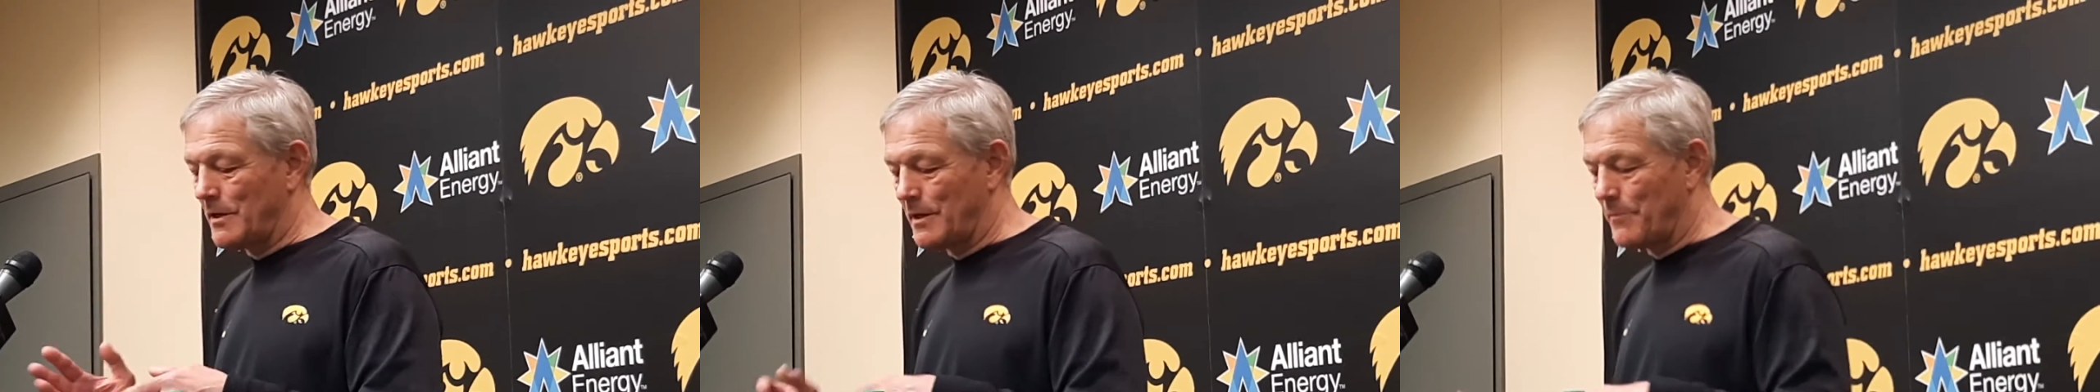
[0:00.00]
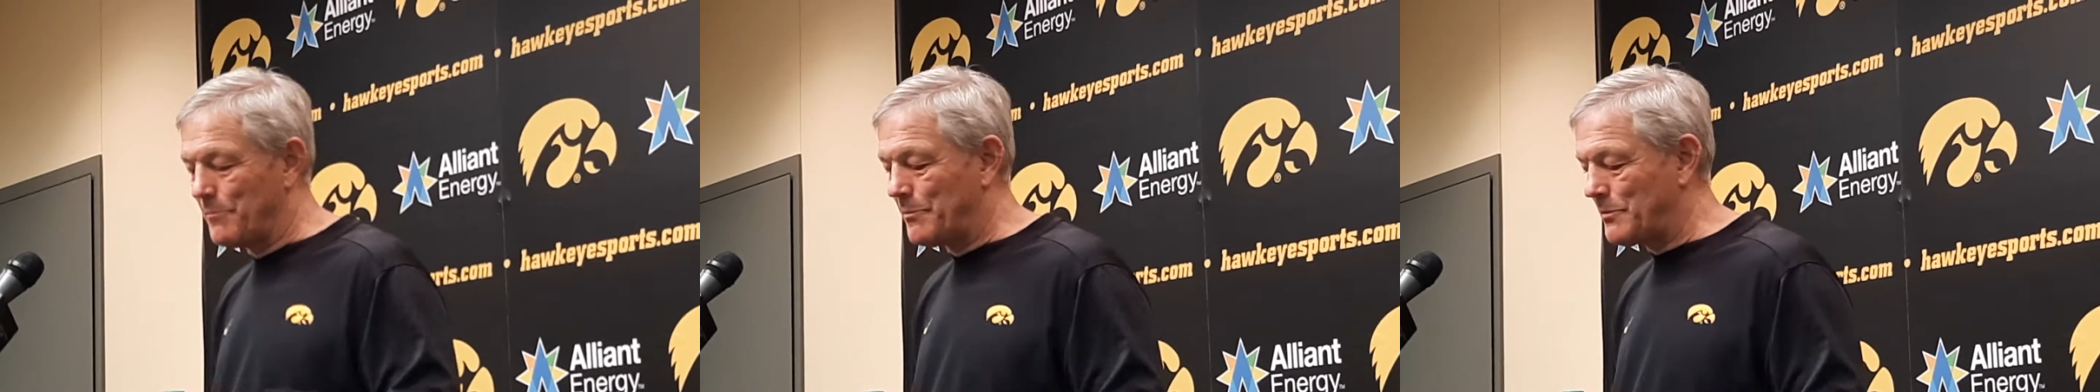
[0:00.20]

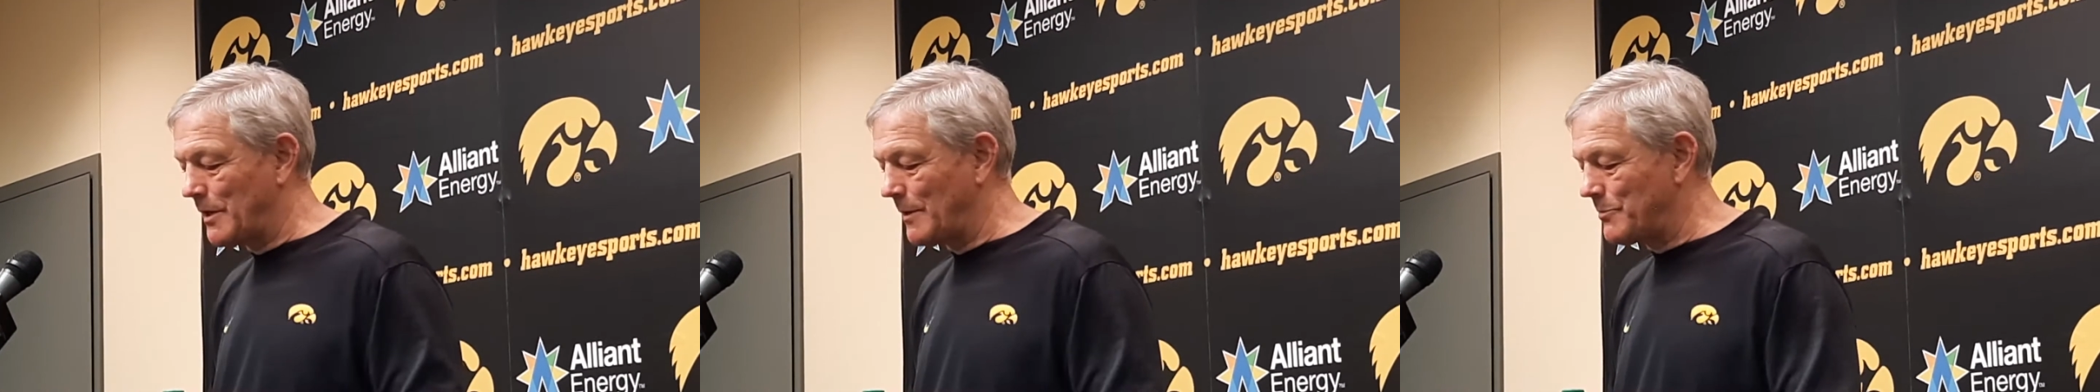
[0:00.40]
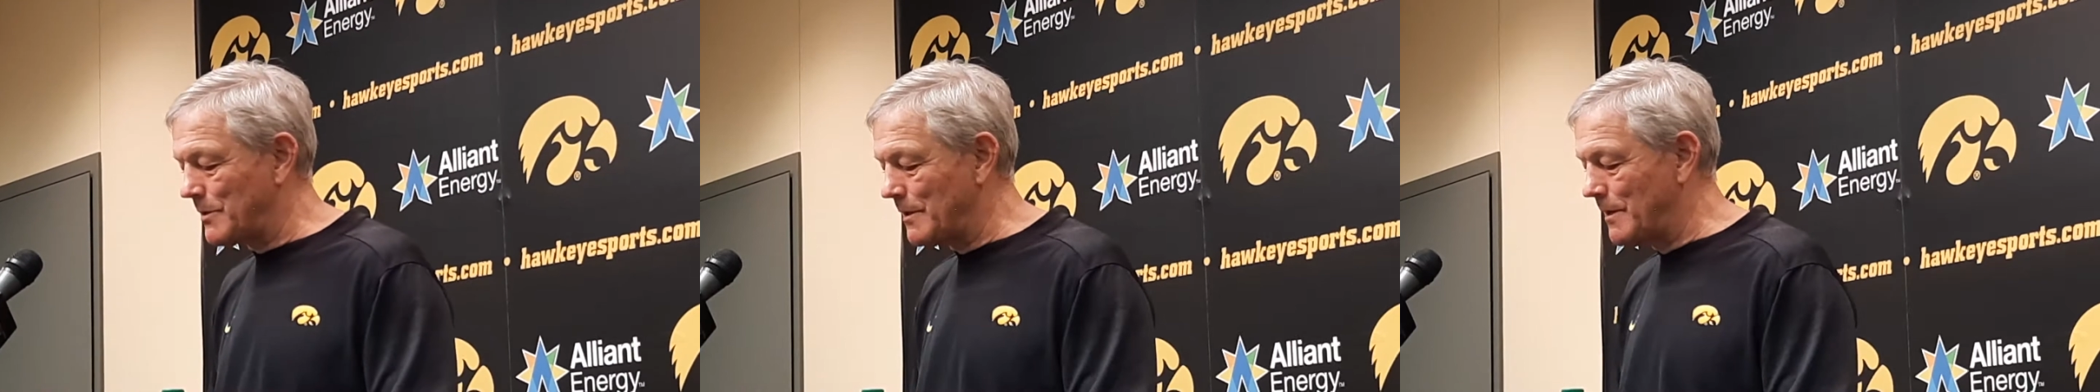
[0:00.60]
it,
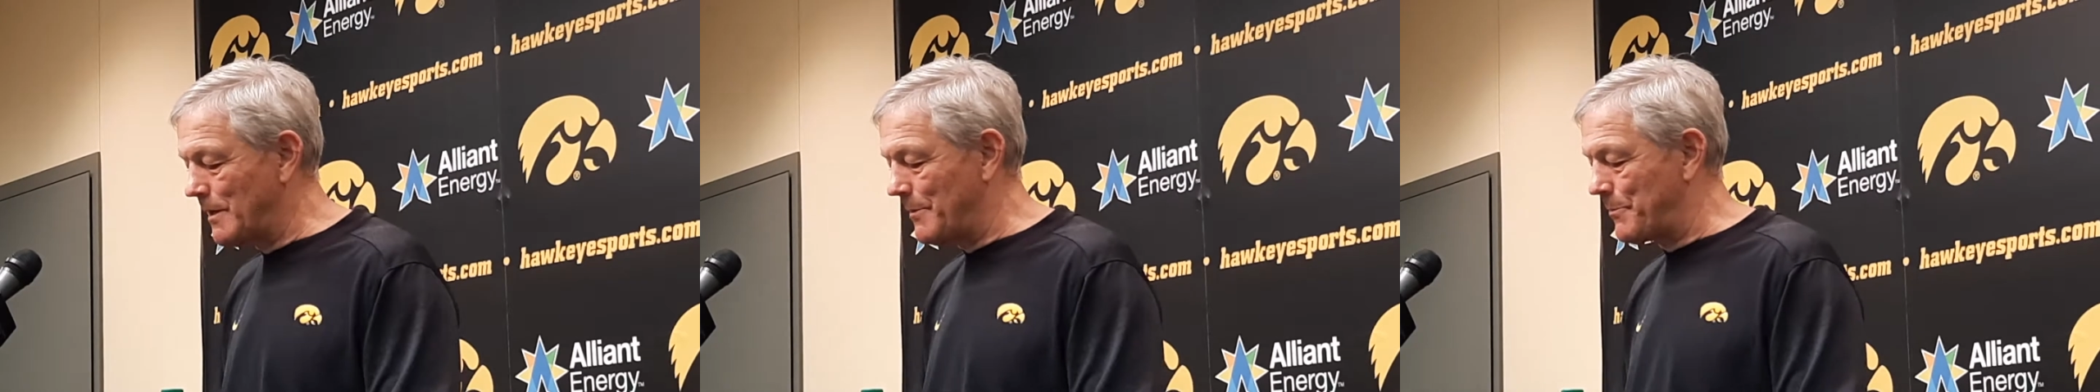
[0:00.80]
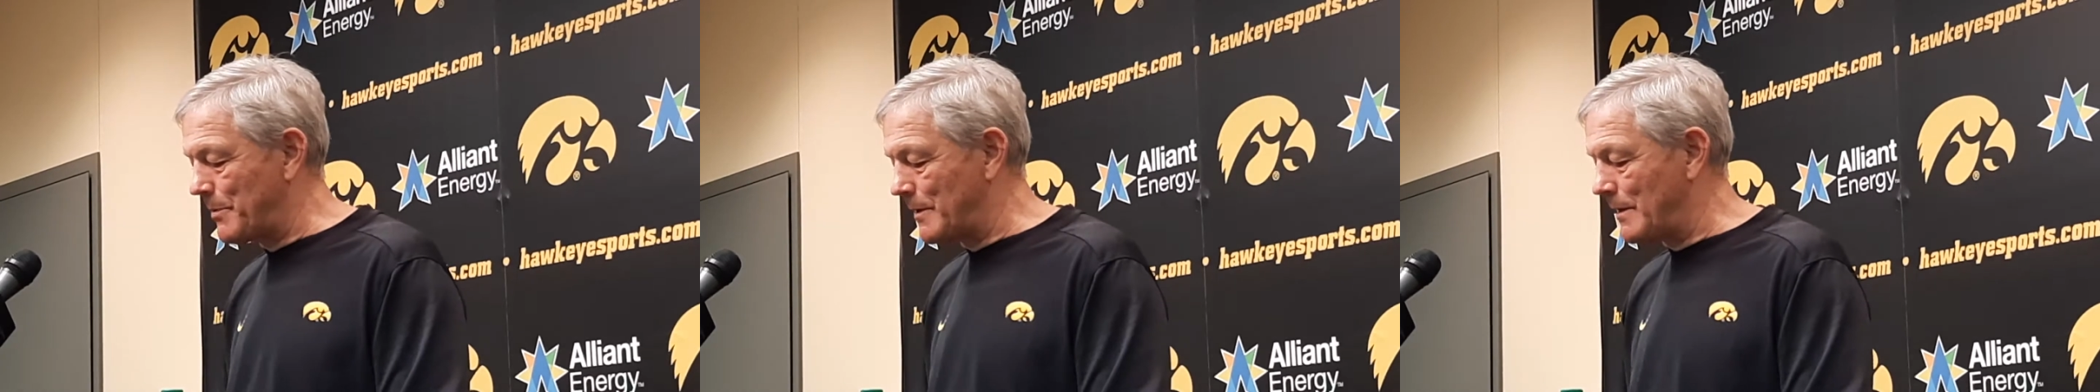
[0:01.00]
taped it
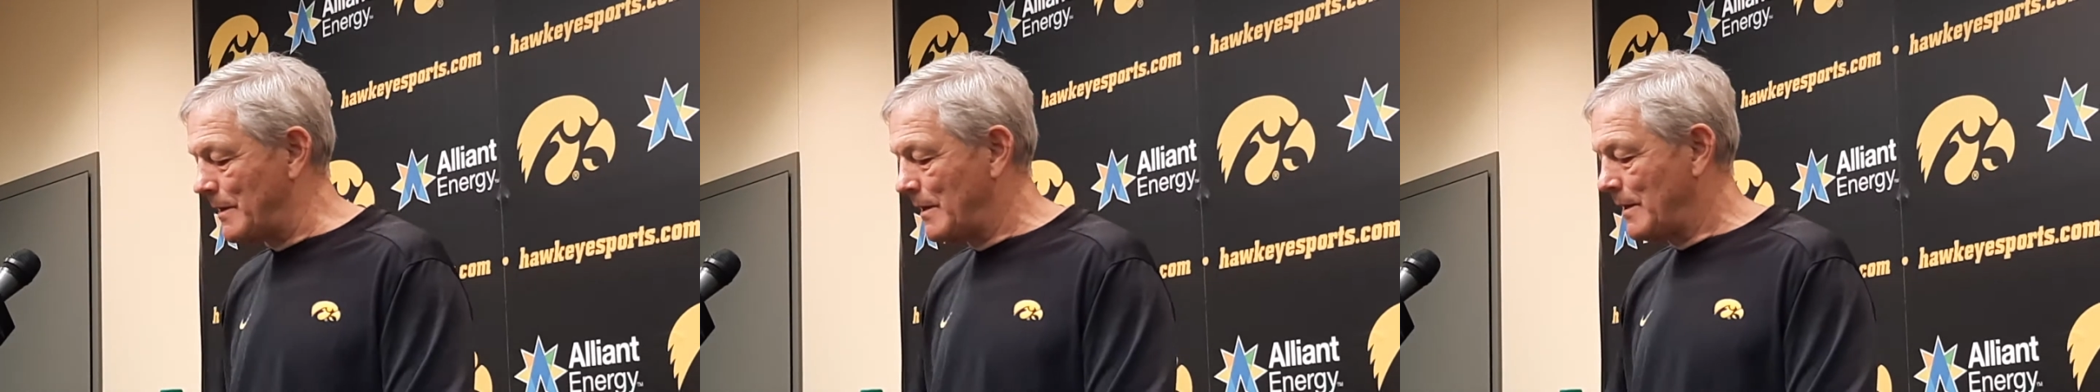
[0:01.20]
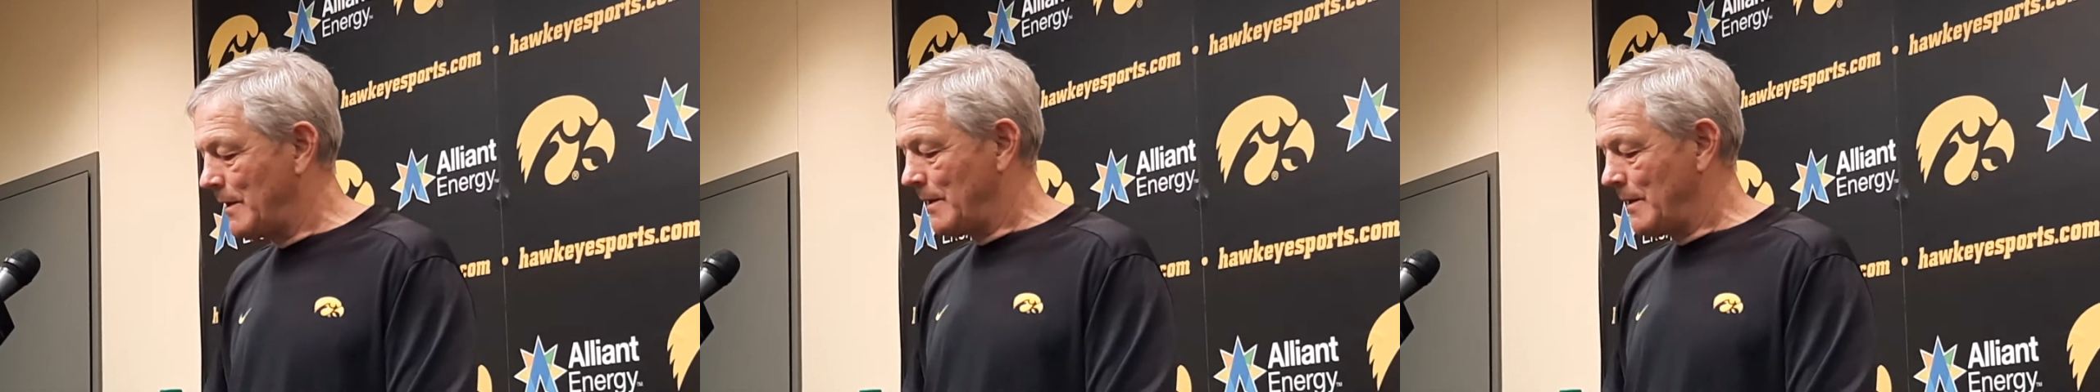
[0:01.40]
up, and